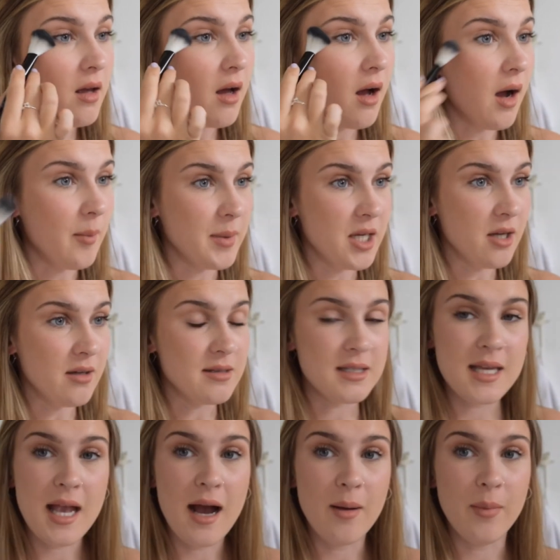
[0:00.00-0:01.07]
I mean you can see
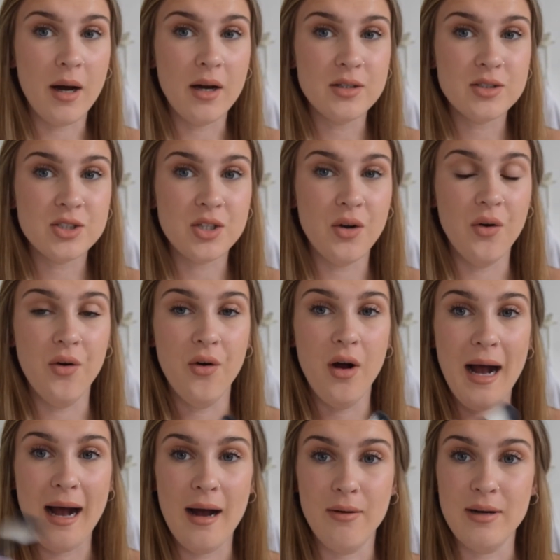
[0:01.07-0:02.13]
how much or
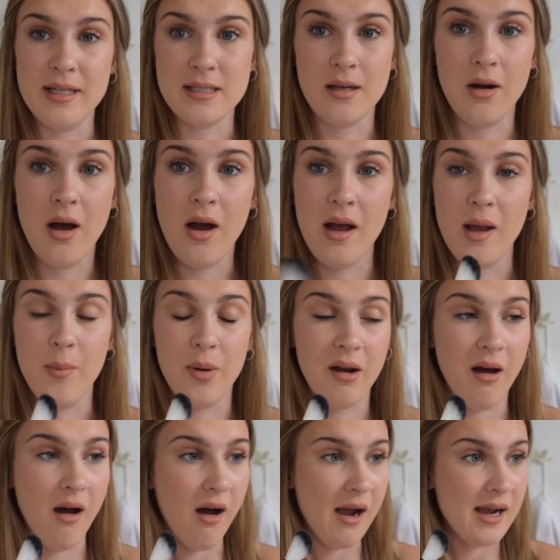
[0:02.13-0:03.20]
how little I
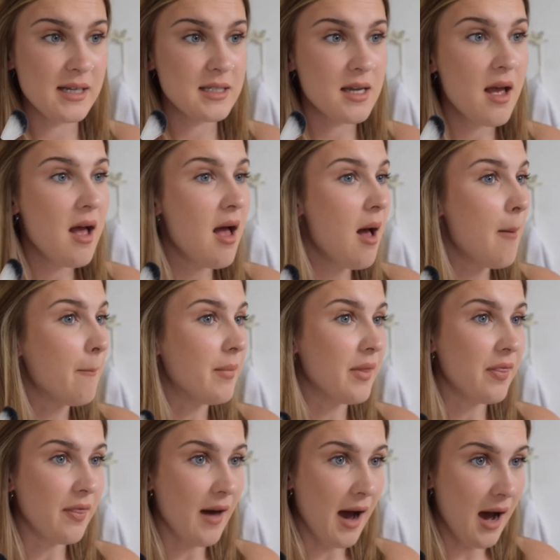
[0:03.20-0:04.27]
applied,
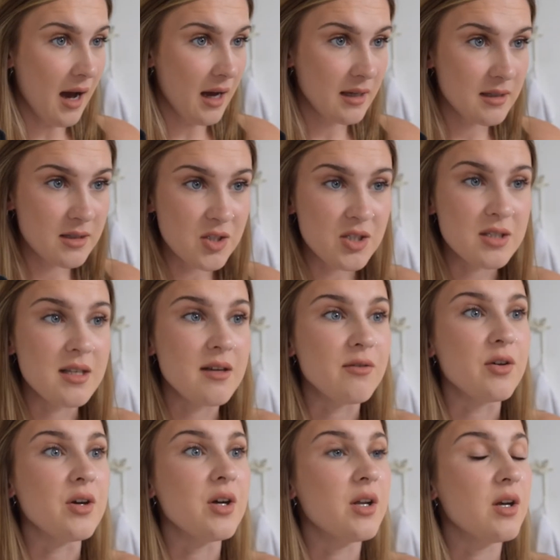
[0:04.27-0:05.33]
but that has just
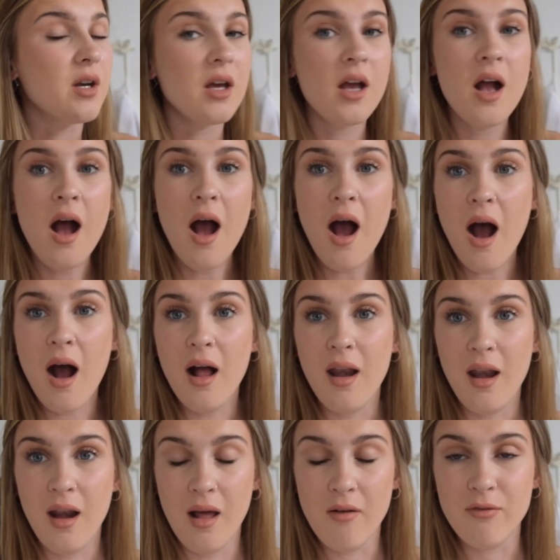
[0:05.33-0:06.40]
given a
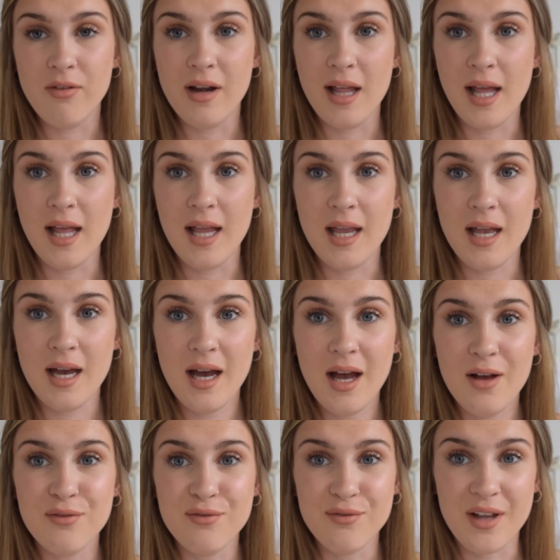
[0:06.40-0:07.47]
lovely
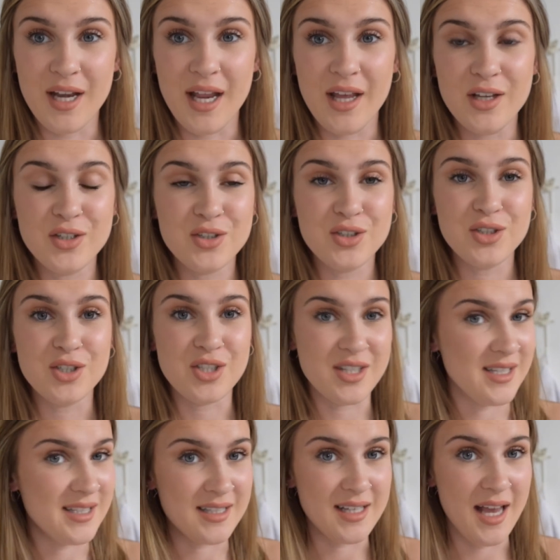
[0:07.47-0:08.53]
finish to the
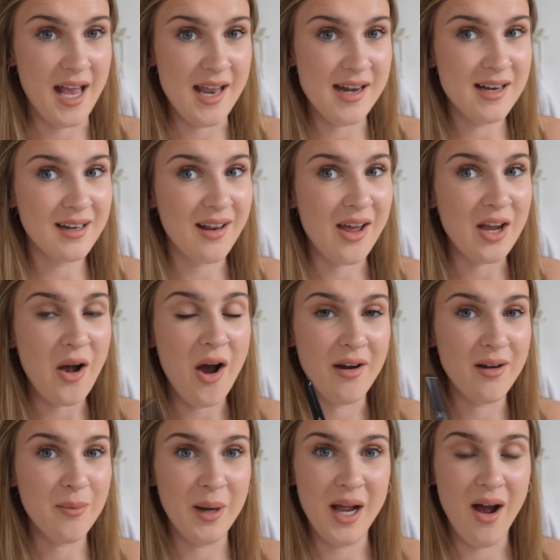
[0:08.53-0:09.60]
skin. Like
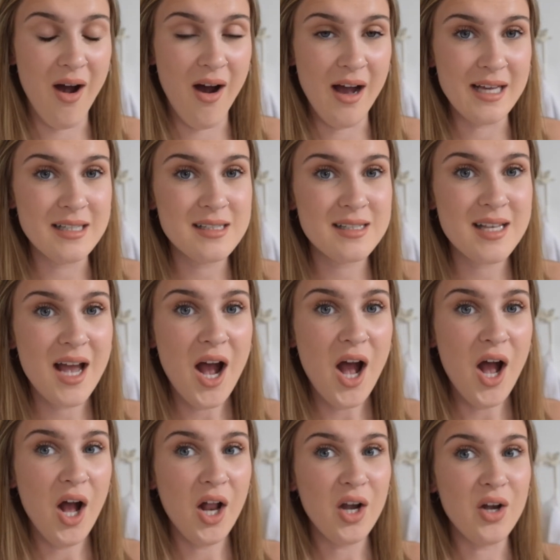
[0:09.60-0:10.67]
under my eyes,
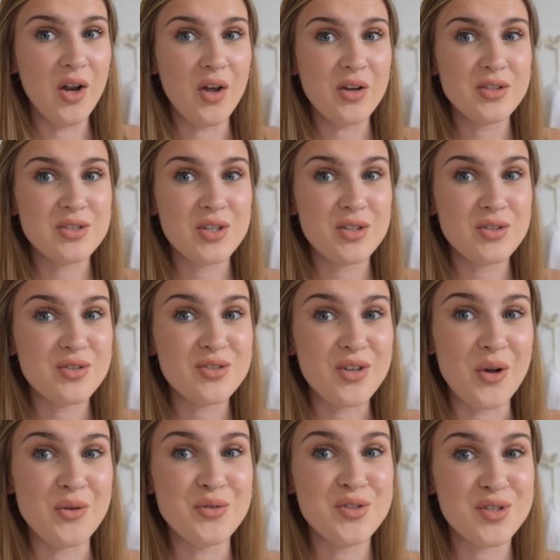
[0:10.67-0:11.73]
looks
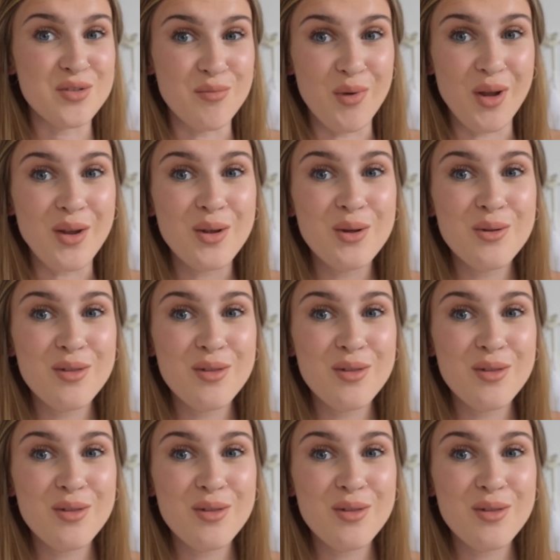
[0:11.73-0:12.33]
so smooth.